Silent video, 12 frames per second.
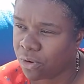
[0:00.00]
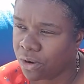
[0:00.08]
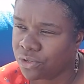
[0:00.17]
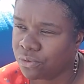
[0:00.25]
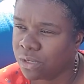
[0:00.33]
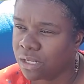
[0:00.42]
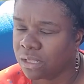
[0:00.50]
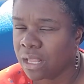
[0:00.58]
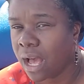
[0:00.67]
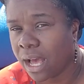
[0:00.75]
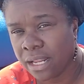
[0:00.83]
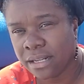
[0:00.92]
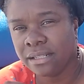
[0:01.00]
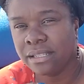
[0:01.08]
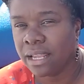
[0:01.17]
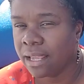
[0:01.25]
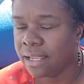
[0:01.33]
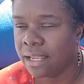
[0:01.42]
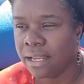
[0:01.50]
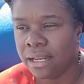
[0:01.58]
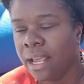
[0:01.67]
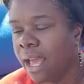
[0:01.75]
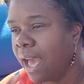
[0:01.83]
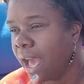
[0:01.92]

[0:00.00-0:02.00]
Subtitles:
are doing a lot of taking